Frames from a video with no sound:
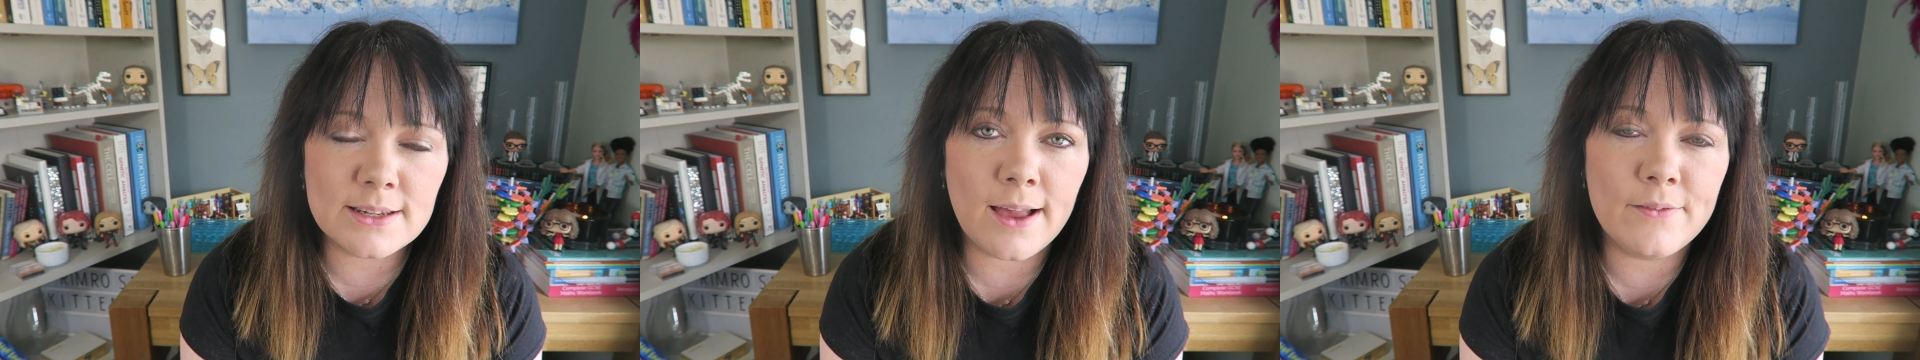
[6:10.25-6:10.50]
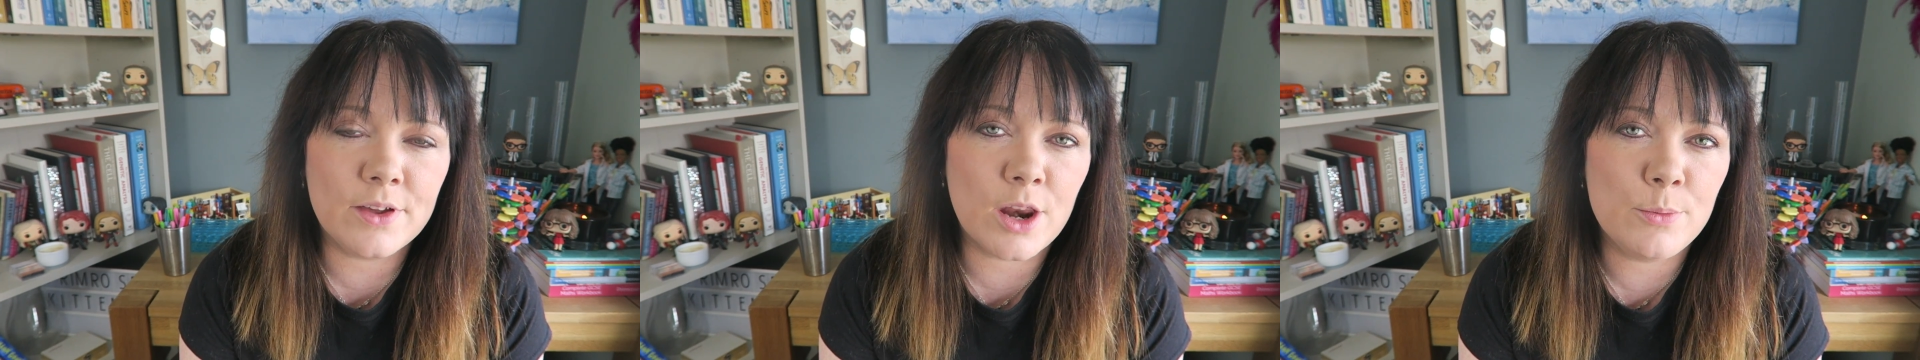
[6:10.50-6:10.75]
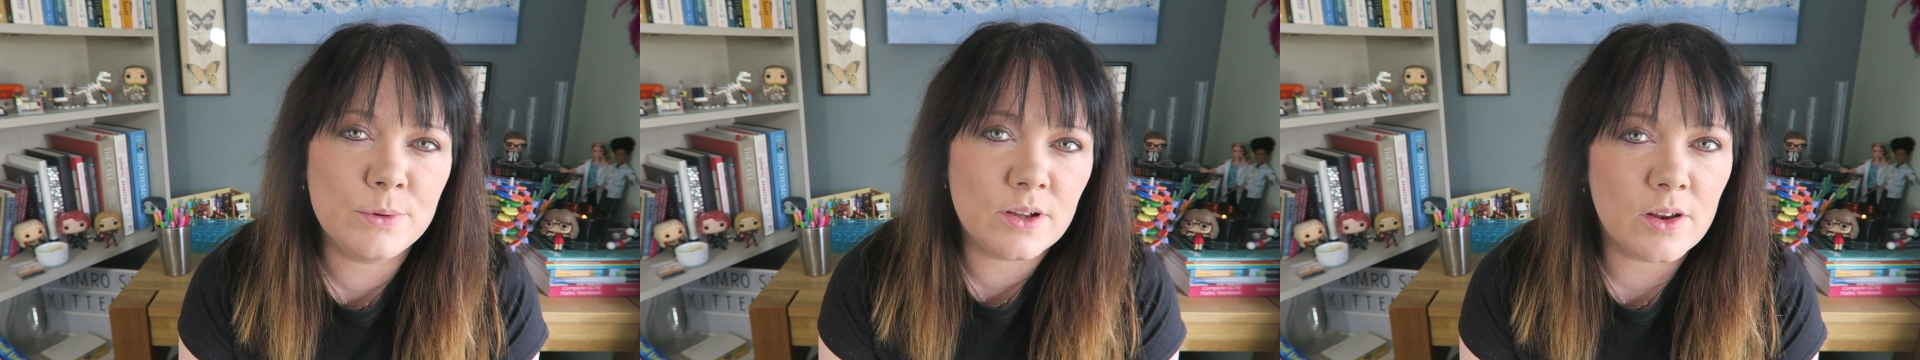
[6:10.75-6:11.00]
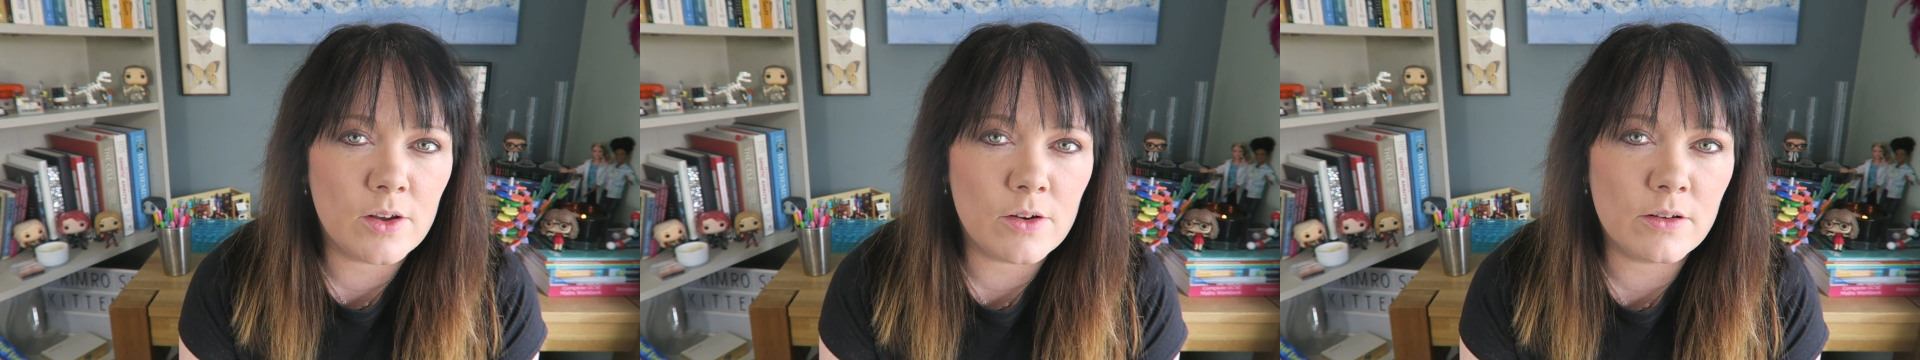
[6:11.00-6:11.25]
having an open
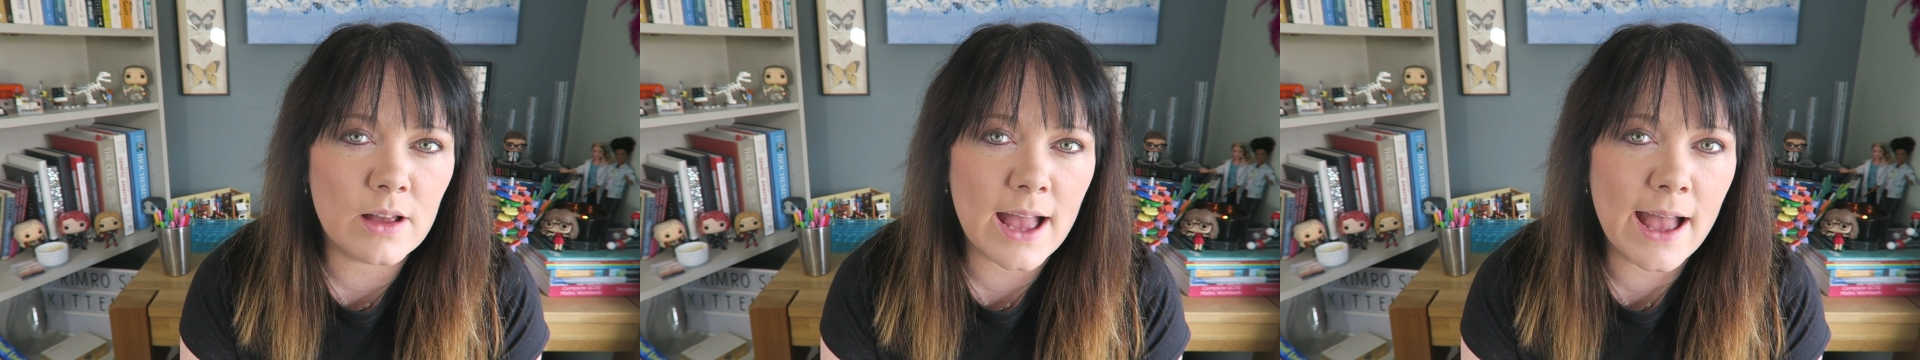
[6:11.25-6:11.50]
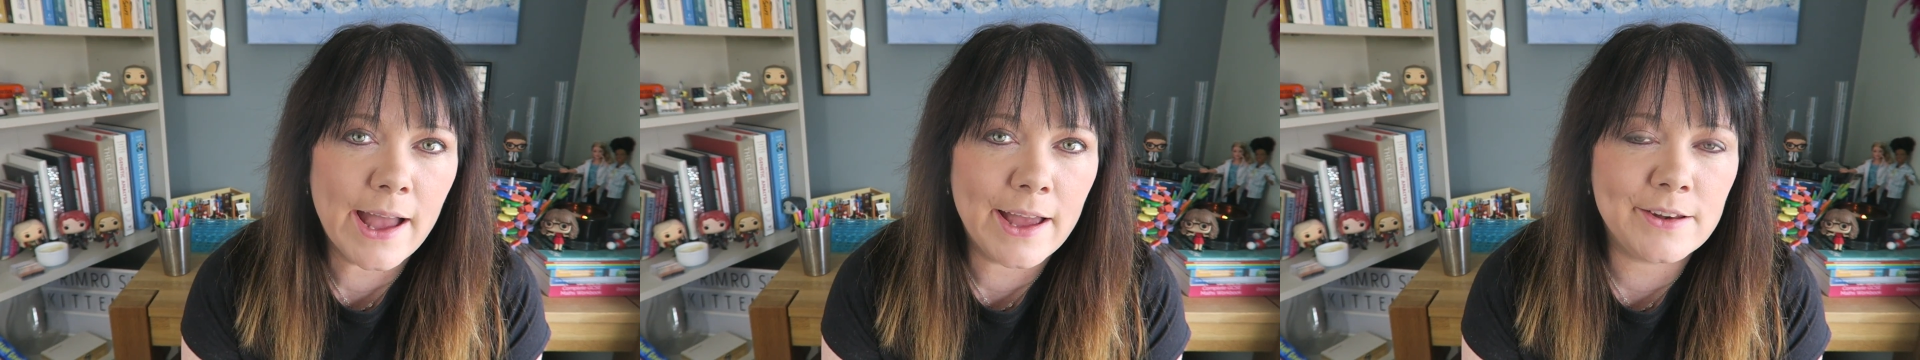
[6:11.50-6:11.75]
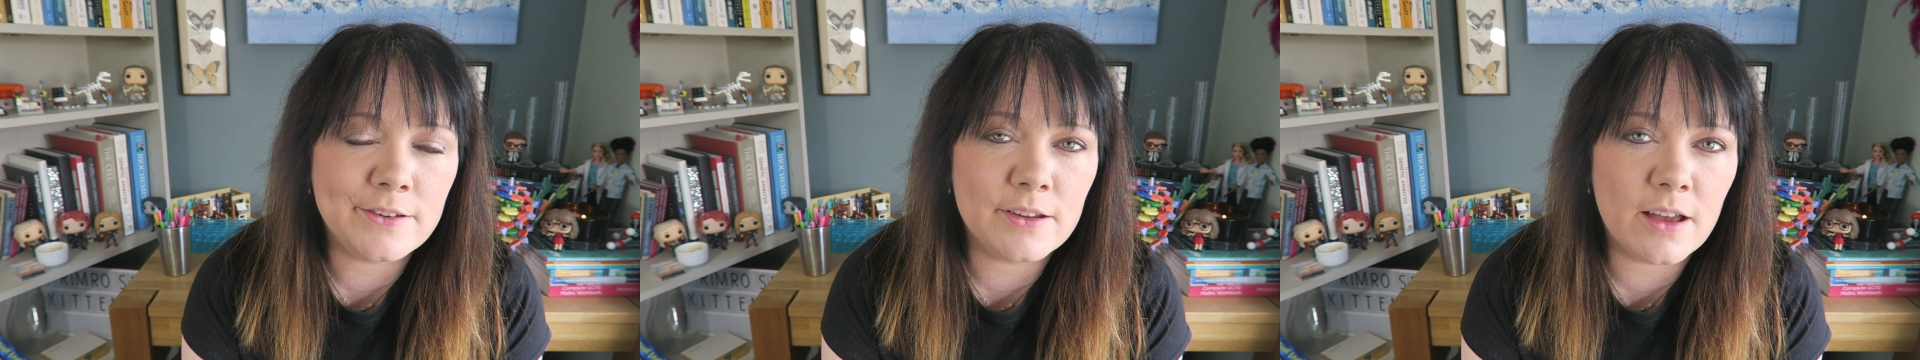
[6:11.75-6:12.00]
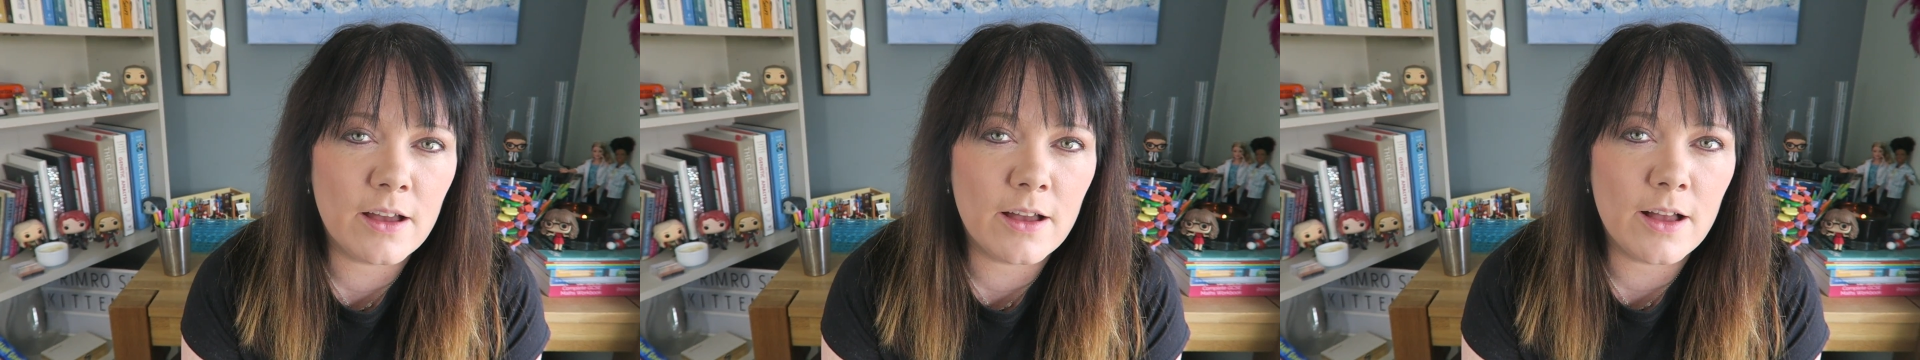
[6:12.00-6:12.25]
dialogue
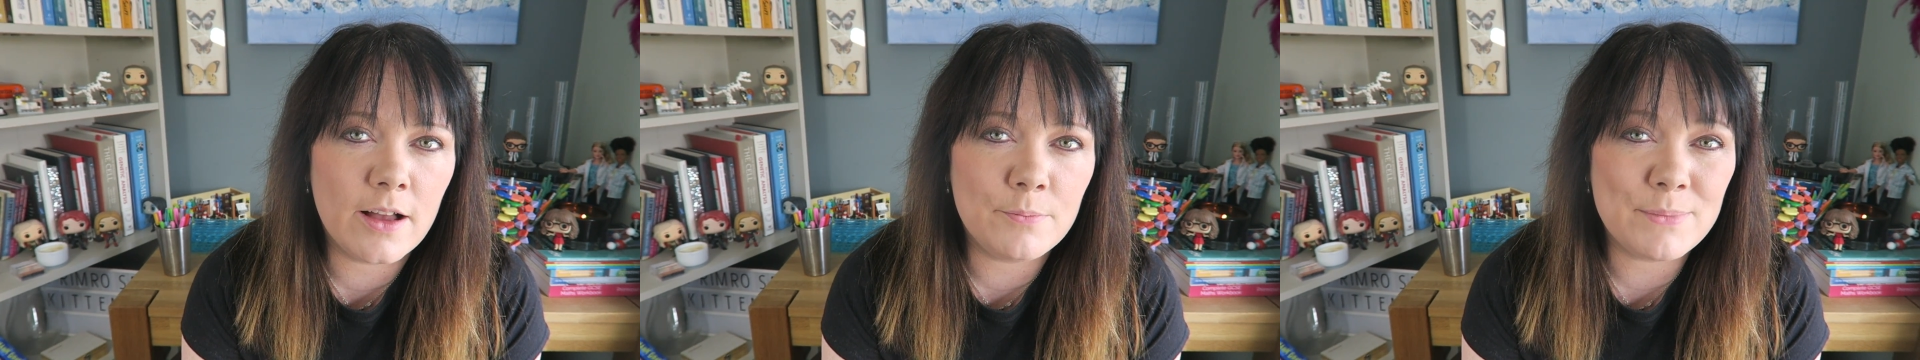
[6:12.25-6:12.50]
and uh,